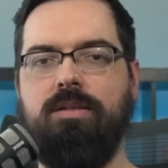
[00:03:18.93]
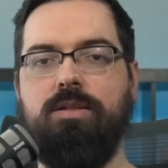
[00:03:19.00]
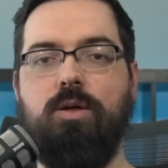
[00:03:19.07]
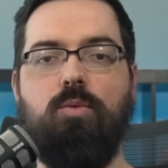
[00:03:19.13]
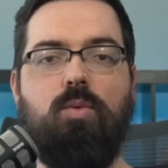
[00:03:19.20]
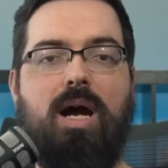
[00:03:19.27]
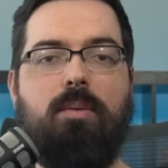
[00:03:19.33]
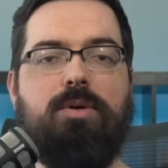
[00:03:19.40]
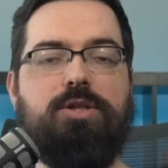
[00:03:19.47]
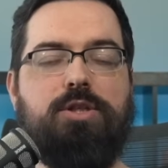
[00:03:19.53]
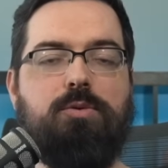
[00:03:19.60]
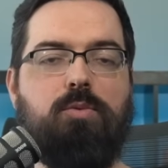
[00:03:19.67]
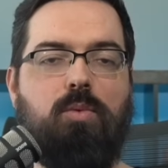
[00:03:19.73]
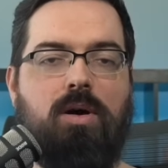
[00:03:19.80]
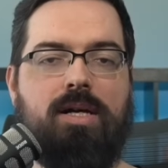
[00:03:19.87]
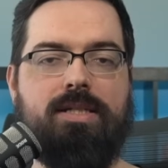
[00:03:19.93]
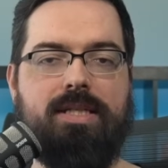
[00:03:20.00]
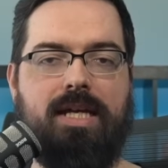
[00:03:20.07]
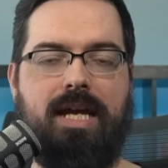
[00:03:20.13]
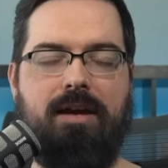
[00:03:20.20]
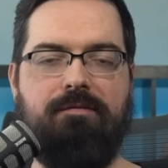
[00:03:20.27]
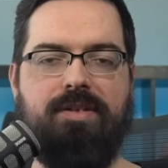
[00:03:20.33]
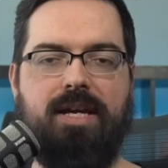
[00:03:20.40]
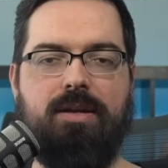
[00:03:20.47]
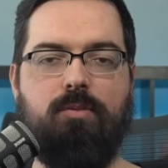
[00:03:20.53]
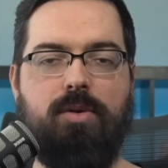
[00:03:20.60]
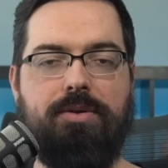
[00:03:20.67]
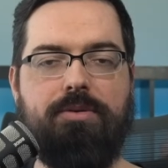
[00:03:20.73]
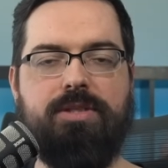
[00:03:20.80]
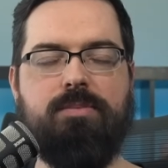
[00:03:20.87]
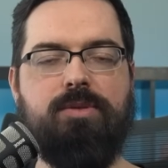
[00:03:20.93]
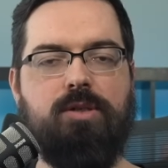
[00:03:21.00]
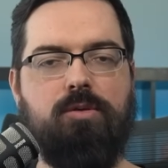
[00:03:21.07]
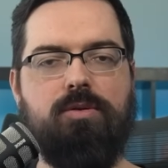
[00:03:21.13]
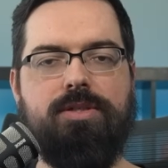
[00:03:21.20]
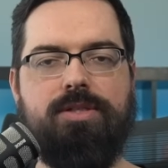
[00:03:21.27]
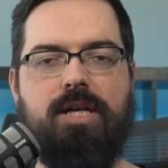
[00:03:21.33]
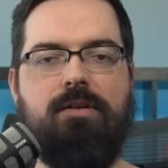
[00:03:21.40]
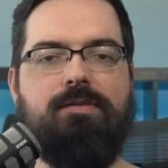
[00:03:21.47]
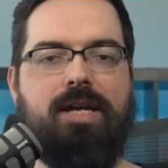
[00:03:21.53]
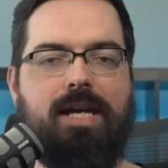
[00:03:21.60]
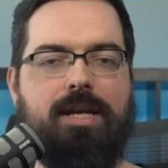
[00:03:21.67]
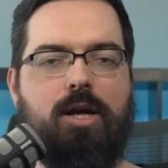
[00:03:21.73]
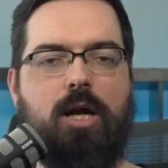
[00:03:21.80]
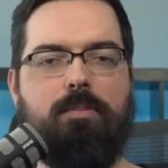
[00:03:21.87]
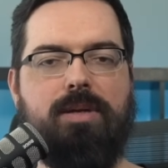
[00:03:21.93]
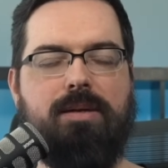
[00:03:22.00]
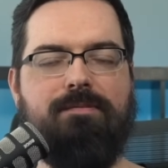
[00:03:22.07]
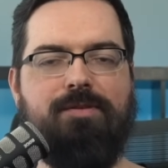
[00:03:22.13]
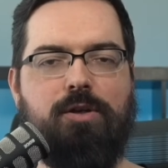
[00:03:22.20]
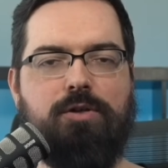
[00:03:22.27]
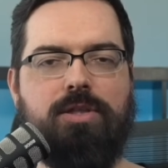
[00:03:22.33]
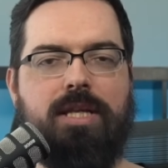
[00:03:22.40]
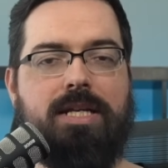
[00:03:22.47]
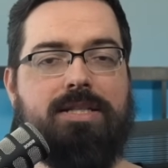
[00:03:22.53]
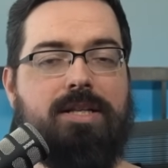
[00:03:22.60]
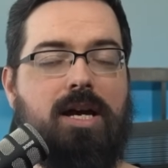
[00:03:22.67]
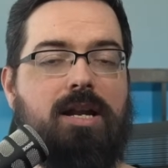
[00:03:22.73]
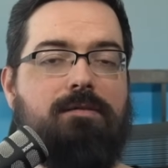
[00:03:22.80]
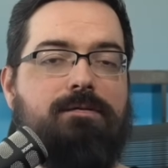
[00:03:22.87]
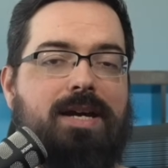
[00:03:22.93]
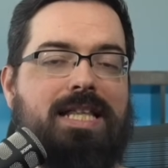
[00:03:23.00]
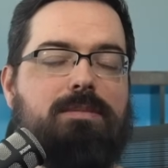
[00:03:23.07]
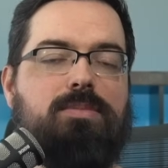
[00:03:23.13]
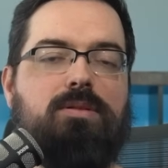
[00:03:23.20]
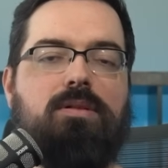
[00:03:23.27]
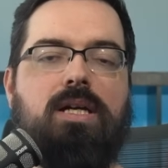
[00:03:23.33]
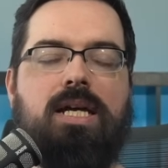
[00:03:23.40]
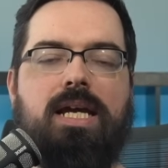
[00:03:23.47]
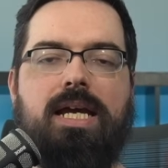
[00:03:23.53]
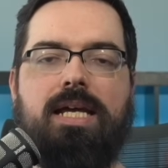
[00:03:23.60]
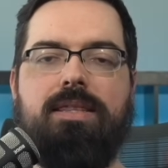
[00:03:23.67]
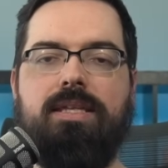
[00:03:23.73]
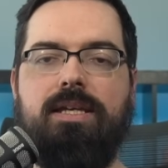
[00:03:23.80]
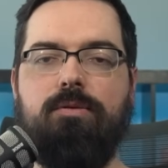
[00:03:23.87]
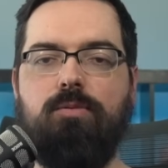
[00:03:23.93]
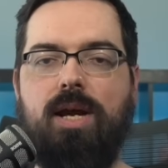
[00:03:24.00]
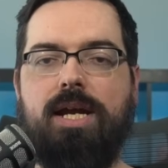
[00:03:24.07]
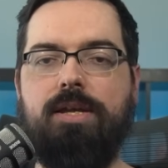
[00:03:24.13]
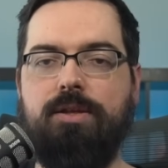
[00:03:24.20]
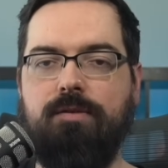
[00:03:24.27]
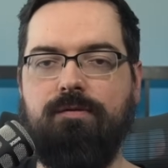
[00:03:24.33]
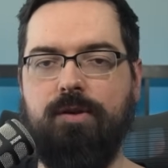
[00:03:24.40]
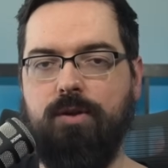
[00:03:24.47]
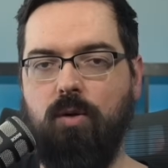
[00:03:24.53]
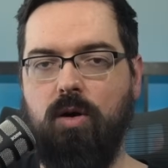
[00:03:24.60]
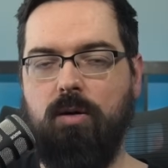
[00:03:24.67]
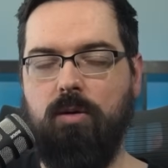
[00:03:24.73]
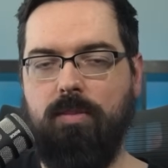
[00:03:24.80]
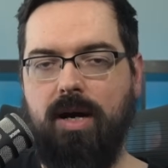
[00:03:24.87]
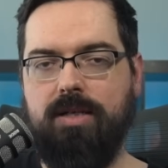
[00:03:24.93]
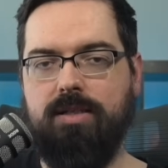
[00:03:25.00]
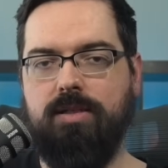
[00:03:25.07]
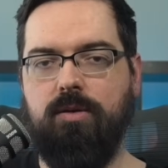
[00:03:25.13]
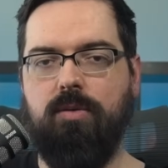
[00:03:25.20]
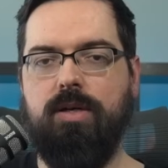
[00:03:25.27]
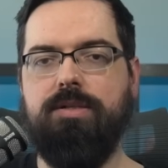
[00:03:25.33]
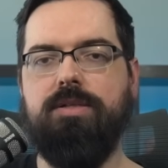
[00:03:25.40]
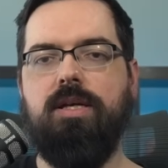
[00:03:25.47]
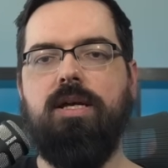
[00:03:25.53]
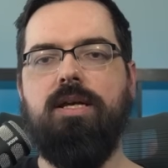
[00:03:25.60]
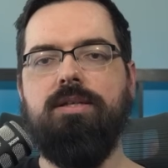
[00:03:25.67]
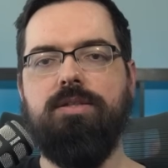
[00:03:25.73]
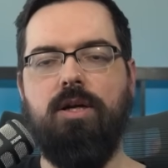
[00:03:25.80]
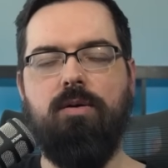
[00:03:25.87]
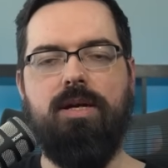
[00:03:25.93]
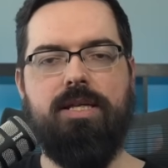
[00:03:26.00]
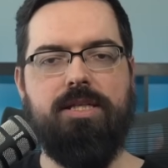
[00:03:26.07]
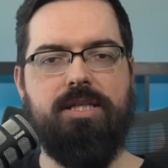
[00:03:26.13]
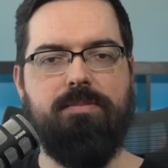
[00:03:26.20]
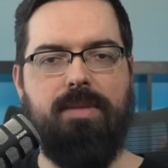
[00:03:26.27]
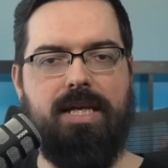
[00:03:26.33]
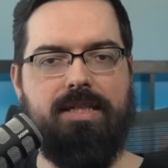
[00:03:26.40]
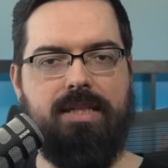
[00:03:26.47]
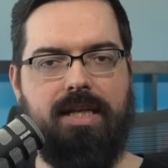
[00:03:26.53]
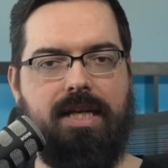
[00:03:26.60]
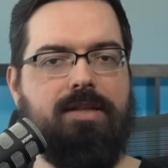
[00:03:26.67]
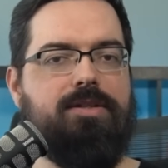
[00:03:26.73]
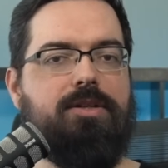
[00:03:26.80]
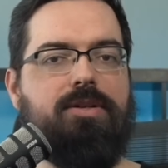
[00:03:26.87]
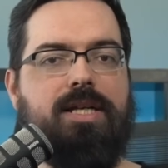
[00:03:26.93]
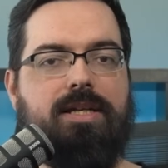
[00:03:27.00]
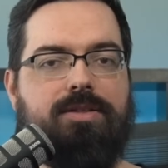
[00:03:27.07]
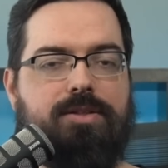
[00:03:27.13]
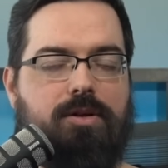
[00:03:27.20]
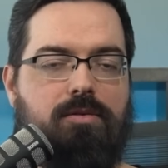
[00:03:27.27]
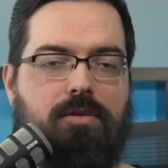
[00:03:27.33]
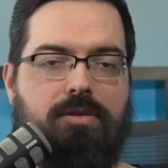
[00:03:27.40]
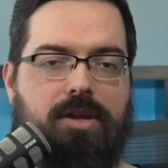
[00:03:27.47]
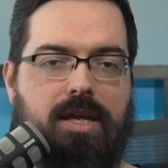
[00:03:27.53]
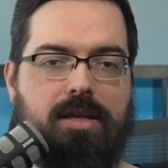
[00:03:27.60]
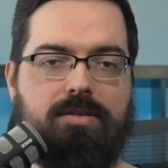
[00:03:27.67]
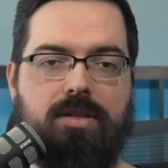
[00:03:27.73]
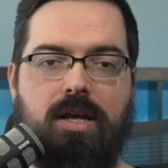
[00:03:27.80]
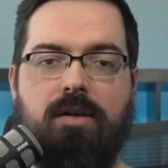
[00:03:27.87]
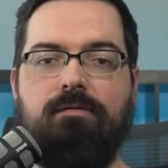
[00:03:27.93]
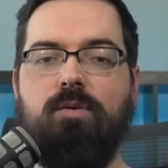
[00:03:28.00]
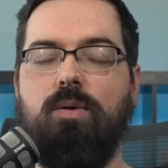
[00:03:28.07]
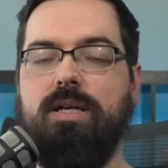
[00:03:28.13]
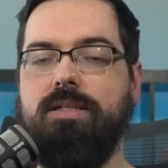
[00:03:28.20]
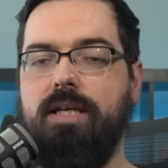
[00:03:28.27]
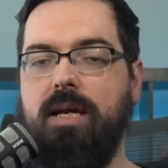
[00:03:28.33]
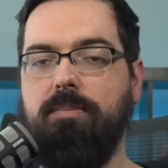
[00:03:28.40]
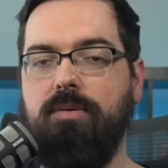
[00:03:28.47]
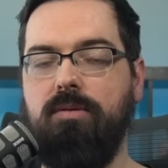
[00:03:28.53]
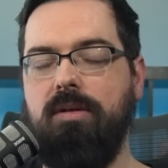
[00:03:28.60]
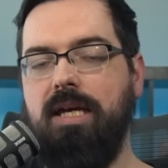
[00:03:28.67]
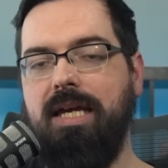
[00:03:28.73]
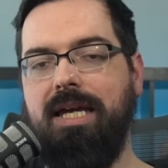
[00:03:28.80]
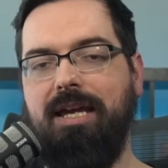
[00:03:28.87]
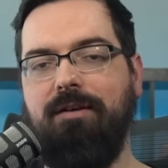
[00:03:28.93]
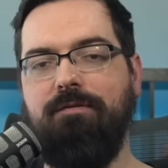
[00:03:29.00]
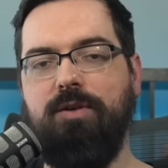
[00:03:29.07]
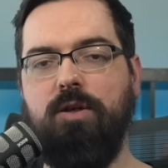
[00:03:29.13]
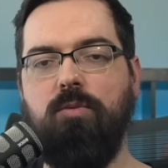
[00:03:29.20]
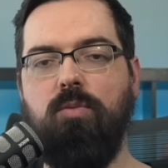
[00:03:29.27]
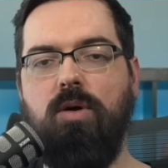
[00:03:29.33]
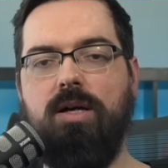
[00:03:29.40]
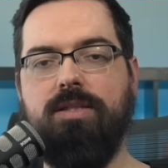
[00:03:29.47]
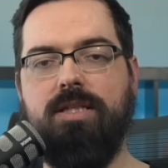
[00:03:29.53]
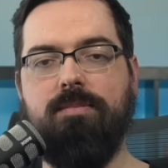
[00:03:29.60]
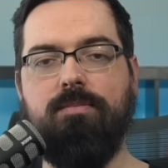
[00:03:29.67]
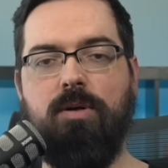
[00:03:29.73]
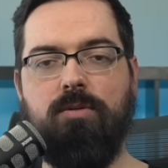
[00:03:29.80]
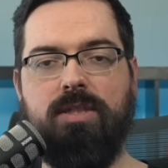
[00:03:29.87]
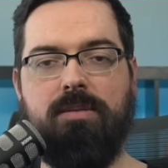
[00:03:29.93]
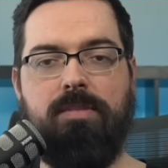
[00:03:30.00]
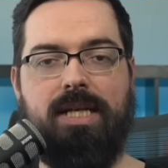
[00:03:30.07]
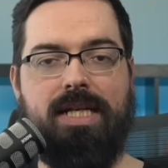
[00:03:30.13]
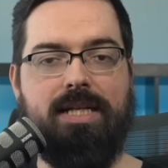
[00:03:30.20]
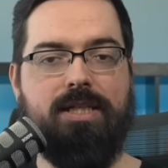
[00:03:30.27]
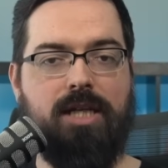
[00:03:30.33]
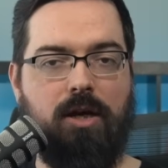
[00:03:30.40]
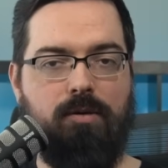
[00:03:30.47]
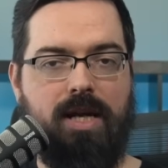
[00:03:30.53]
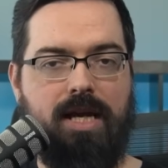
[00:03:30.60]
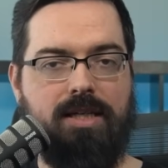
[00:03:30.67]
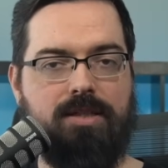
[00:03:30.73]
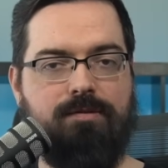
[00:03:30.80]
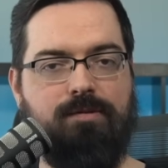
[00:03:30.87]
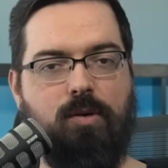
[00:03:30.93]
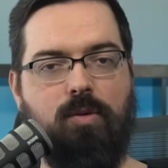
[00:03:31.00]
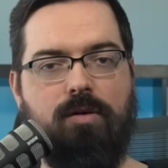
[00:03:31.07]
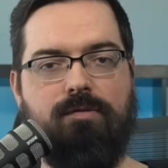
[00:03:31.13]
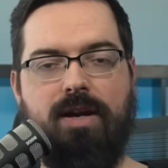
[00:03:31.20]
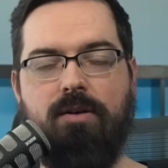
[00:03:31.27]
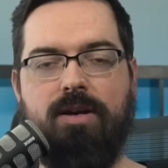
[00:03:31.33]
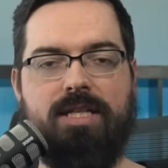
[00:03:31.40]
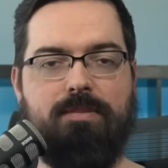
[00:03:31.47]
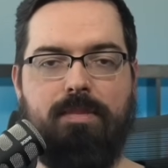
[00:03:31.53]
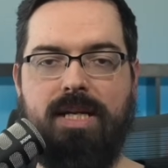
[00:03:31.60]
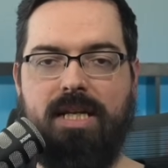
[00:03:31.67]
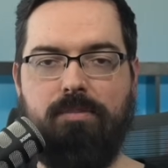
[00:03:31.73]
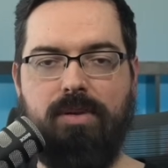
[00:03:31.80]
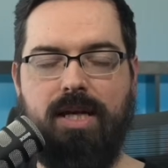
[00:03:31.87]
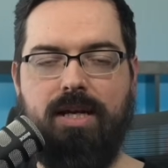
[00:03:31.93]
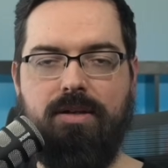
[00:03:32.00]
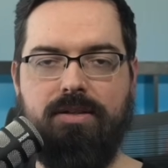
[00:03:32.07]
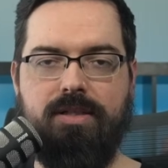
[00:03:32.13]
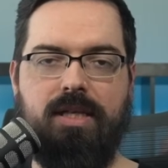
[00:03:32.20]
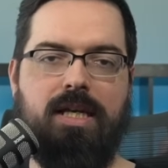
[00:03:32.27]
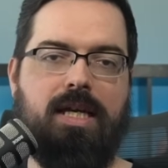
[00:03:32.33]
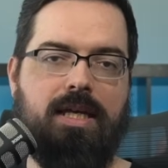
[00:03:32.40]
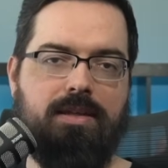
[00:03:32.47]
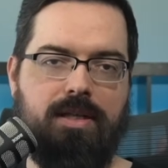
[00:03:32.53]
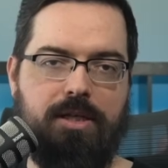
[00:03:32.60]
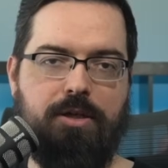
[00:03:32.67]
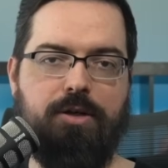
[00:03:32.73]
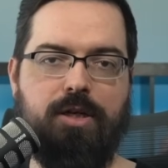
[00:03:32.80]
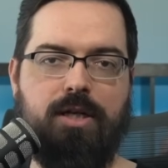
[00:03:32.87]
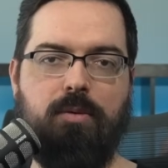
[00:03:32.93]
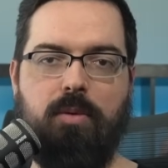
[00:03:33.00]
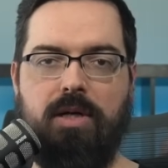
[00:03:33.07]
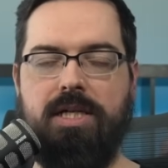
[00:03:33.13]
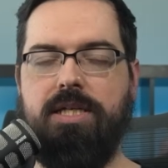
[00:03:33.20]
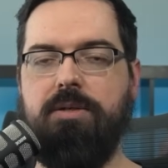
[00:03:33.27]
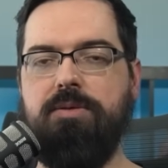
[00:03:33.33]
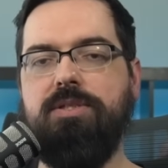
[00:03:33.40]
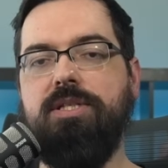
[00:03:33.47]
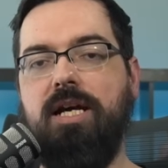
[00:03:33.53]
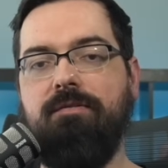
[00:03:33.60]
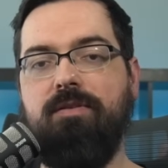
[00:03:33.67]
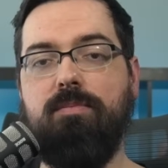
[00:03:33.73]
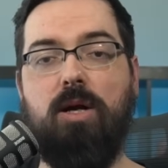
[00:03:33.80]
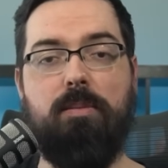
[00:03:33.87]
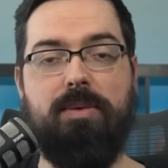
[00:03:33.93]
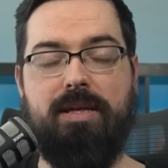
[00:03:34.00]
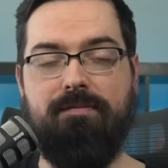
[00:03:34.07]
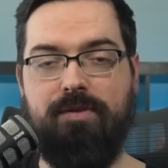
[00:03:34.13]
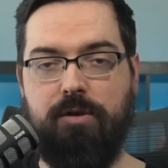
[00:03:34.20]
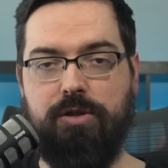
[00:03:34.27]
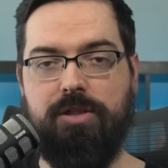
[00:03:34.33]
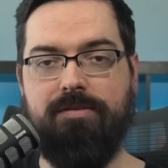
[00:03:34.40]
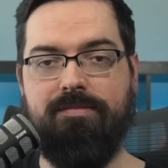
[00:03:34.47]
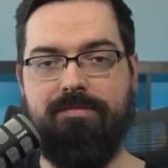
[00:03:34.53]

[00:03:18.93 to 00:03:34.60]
So why would you want to have that? Well, there's some cool stuff in R P M Fusion that's not available in the regular Fedora repositories. So it just makes it easier to get certain things. For example, if you want some multimedia codecs for various media players, then you're going to want to use stuff from R P M Fusion.